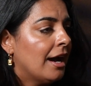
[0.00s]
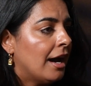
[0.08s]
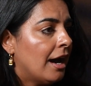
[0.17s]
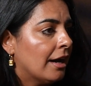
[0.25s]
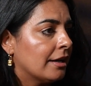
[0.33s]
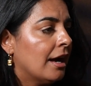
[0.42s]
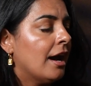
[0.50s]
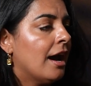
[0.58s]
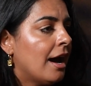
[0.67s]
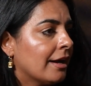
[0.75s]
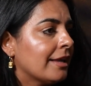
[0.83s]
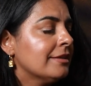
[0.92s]
on
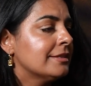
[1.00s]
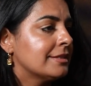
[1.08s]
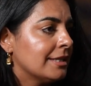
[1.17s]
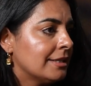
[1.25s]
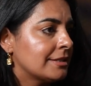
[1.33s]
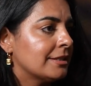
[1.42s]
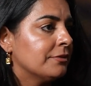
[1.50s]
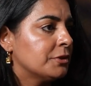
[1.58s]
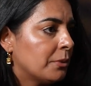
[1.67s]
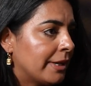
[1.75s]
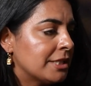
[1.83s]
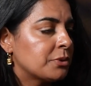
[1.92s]
August 6th of
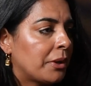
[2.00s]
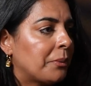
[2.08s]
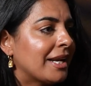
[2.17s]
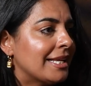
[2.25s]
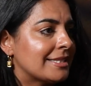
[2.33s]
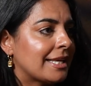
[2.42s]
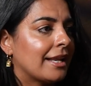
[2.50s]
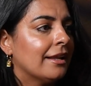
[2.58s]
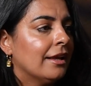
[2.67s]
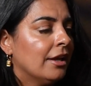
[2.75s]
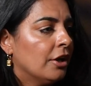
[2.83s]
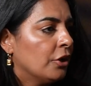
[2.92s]
2021, he said,
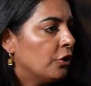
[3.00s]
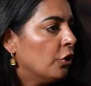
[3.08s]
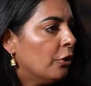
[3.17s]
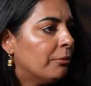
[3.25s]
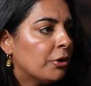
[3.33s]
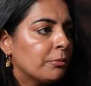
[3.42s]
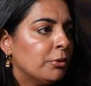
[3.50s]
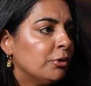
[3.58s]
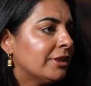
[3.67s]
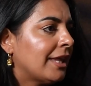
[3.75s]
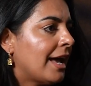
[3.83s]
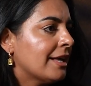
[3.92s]
no more
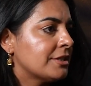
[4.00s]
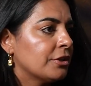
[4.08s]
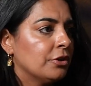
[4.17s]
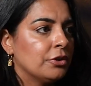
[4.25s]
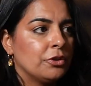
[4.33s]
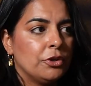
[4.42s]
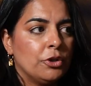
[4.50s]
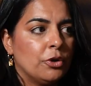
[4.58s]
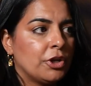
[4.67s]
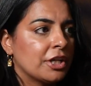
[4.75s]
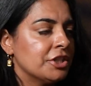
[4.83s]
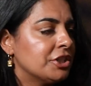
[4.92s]
multas,
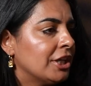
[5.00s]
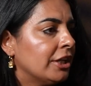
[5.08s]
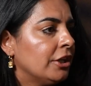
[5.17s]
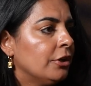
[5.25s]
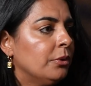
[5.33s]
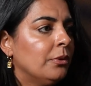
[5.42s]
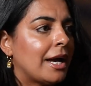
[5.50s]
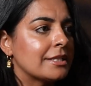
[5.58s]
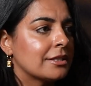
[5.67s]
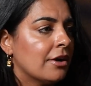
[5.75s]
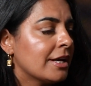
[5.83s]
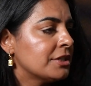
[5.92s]
continue.
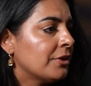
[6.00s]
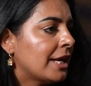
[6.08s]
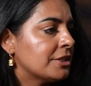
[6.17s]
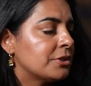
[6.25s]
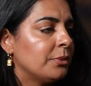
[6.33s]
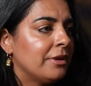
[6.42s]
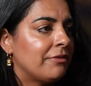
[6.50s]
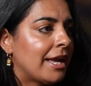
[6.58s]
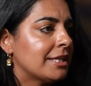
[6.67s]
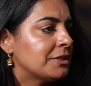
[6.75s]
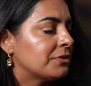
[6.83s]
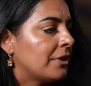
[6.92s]
As long as you guys do
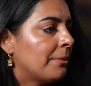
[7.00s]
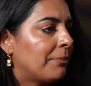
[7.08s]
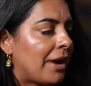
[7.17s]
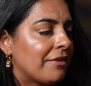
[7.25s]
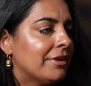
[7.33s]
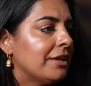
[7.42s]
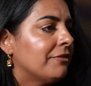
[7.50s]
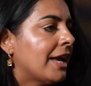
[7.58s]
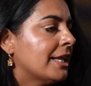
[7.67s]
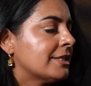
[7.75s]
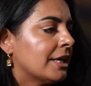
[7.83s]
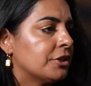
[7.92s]
events, private
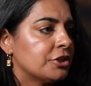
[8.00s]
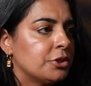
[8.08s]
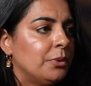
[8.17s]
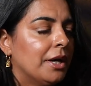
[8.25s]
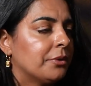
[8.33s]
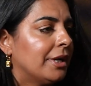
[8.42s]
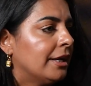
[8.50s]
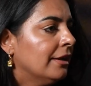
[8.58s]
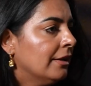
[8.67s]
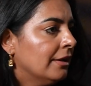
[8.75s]
events under 200,